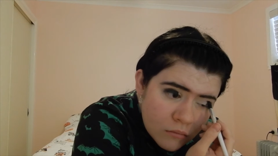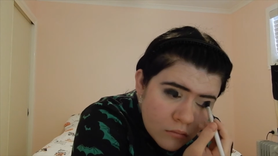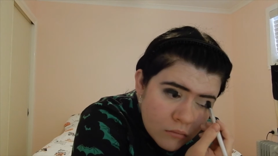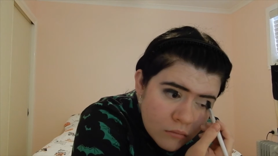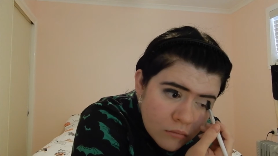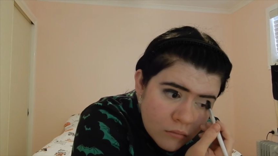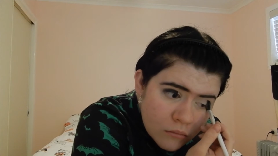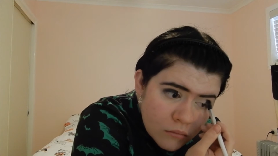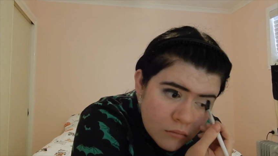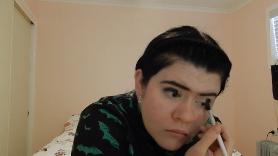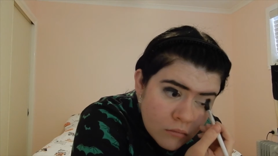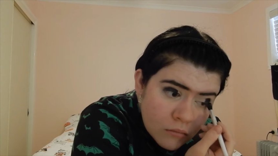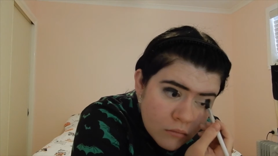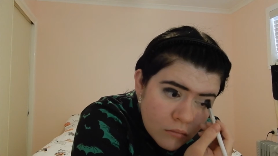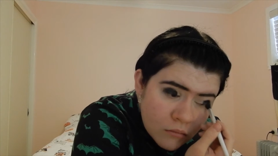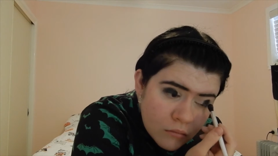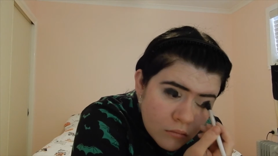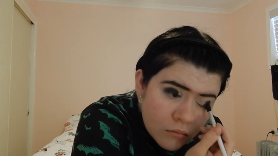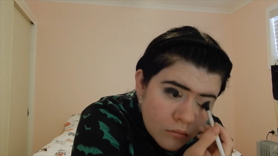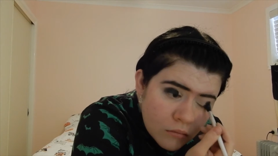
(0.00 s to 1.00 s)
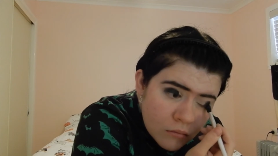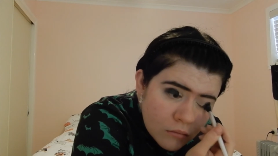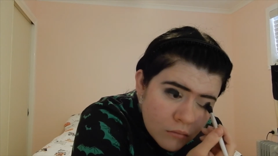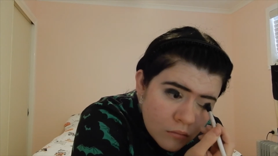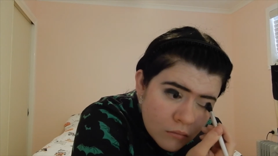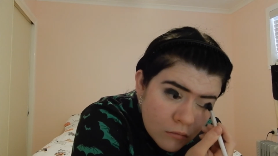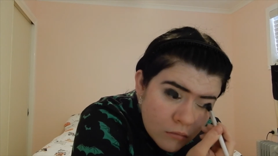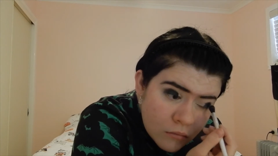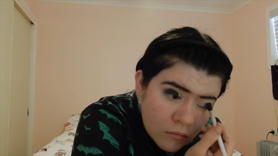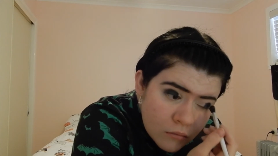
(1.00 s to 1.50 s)

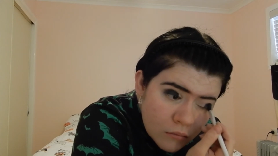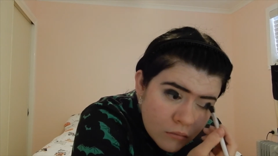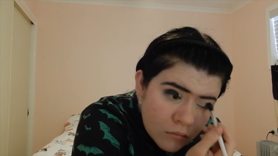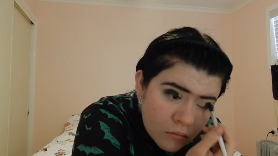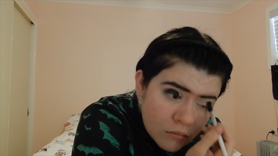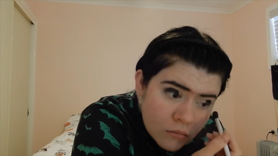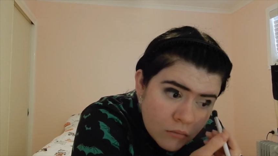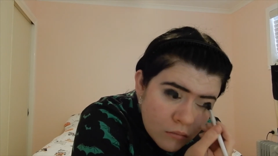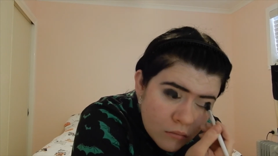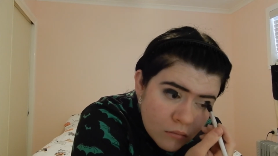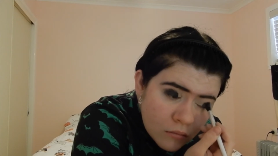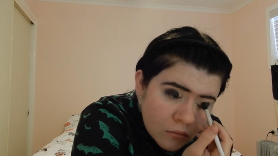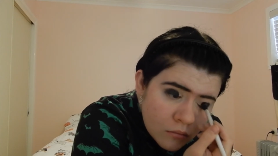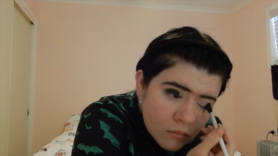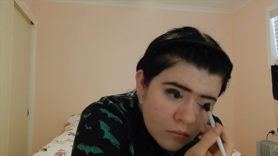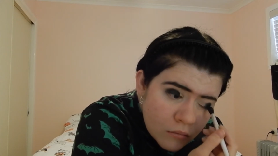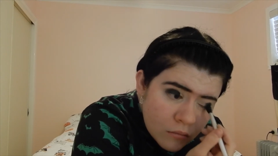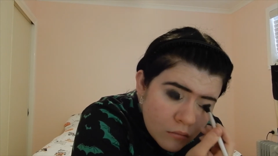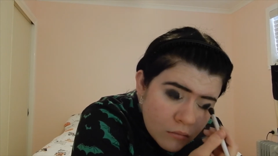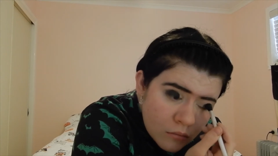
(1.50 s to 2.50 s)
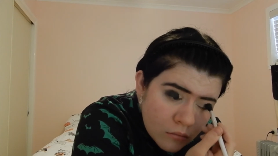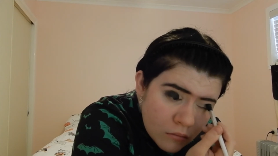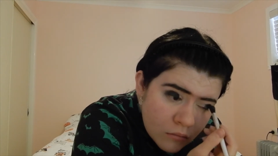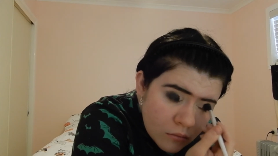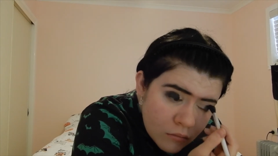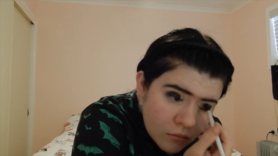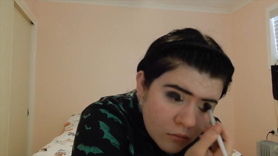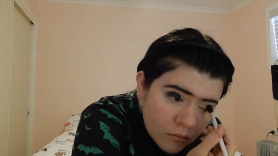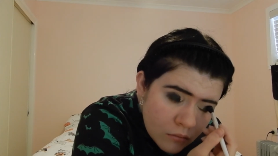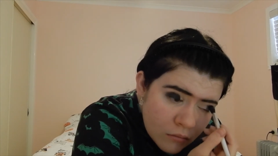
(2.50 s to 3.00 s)

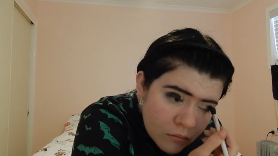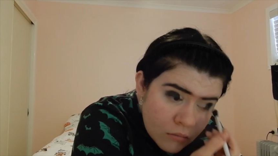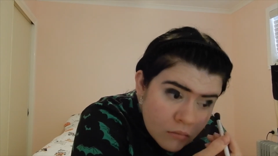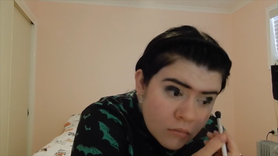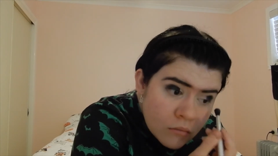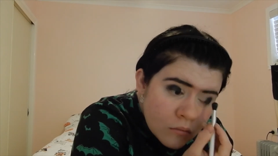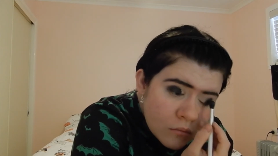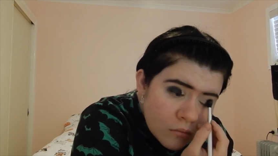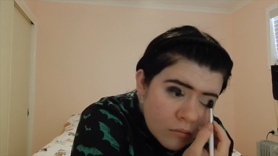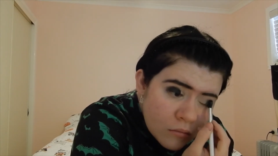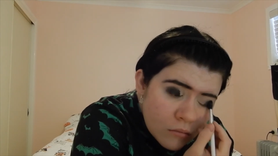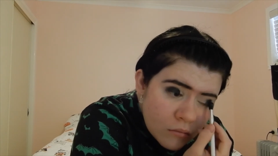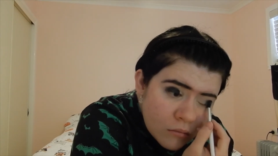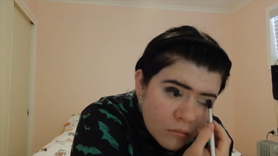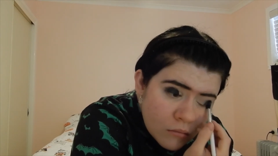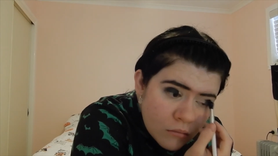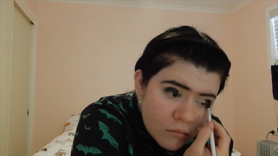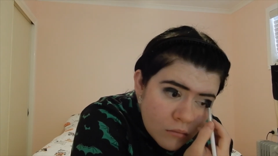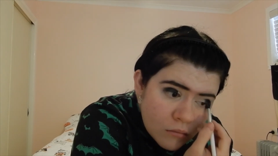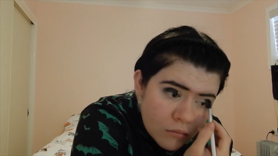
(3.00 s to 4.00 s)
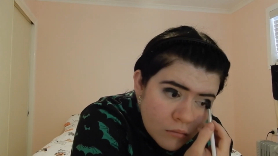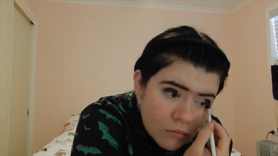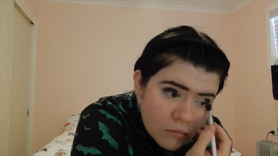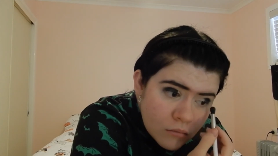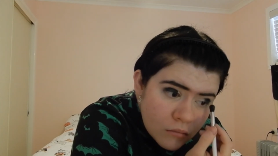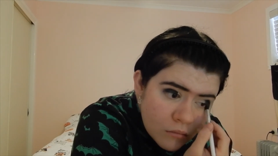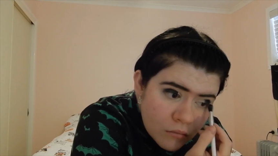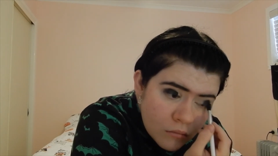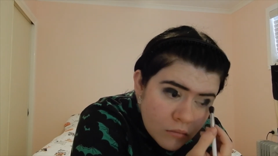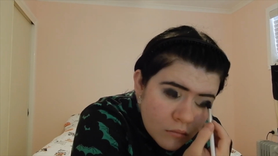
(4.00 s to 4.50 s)

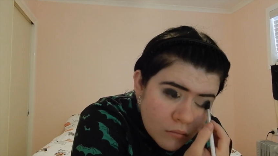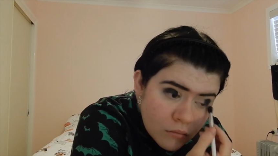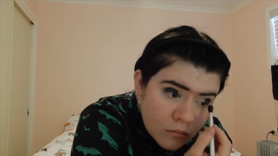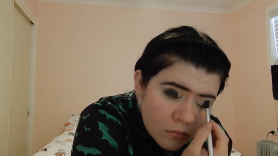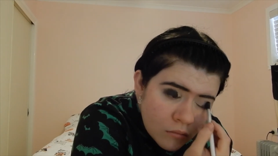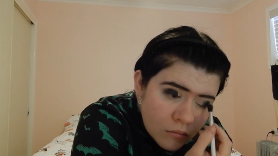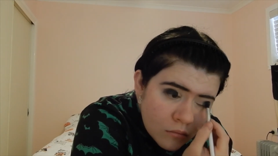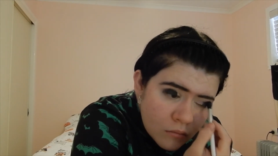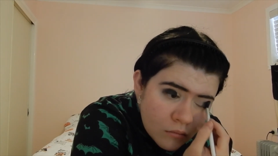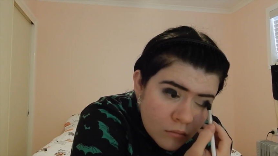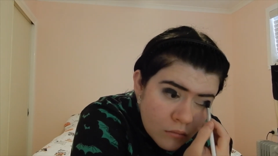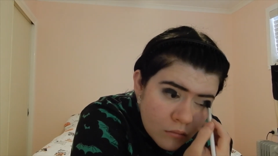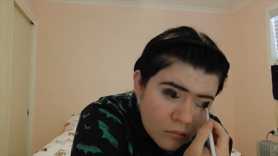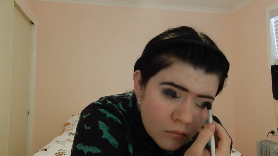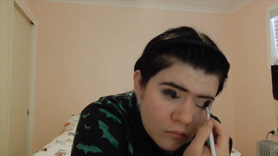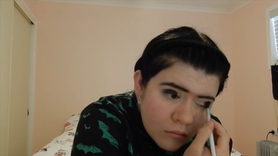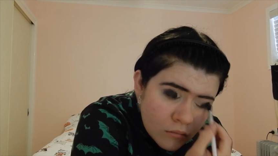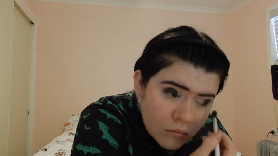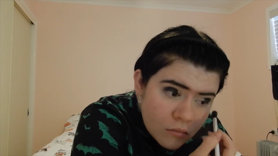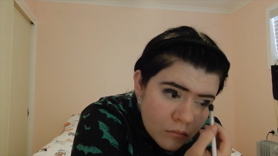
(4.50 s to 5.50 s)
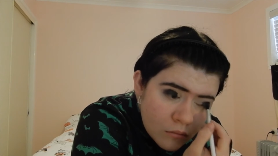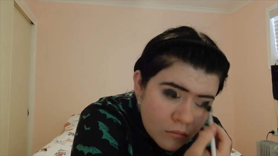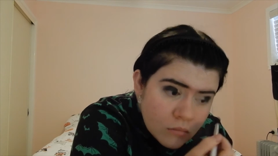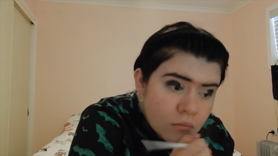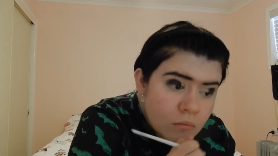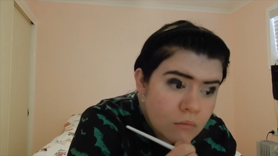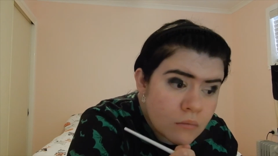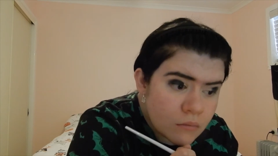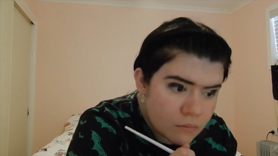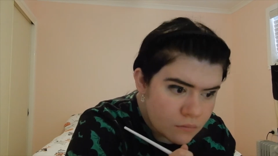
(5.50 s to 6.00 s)

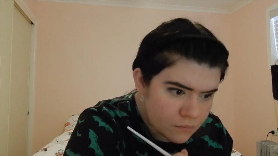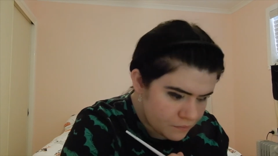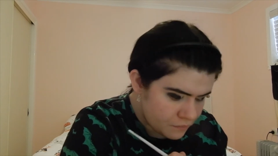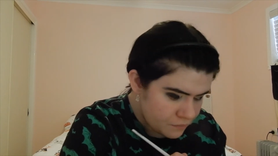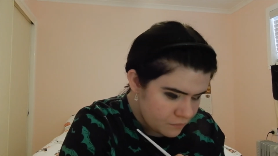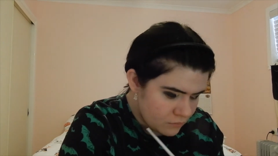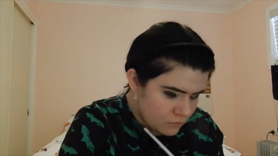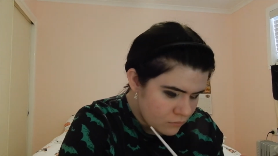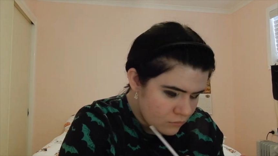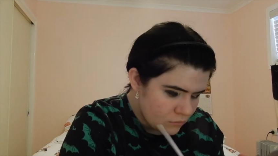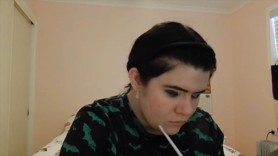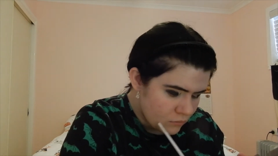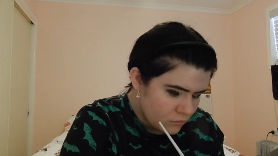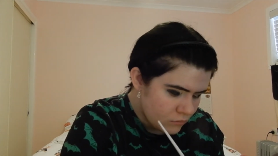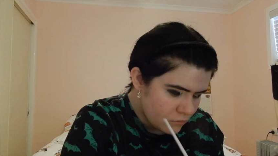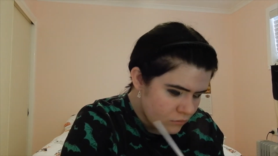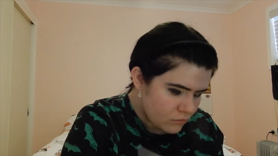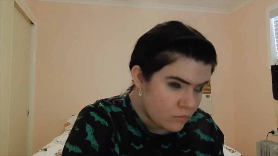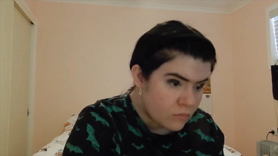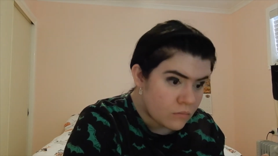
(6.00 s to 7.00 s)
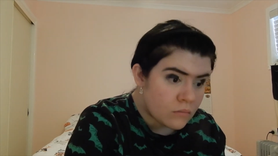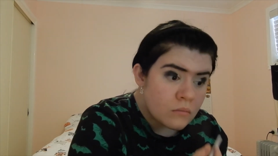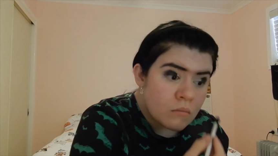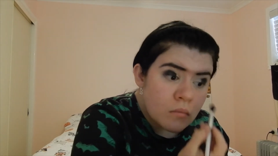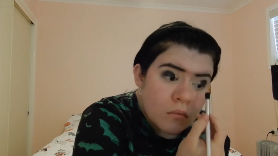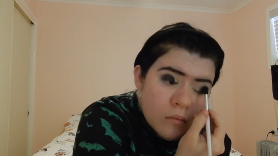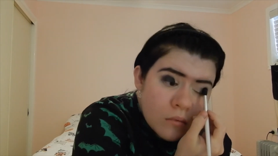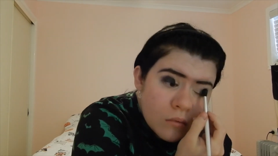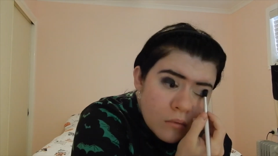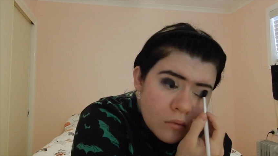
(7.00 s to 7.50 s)

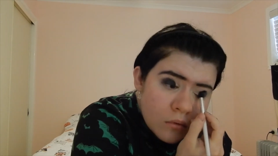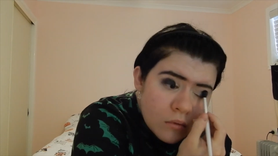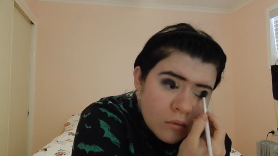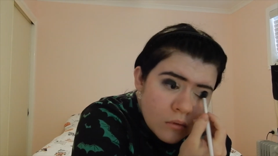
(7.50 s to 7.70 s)
[no speech]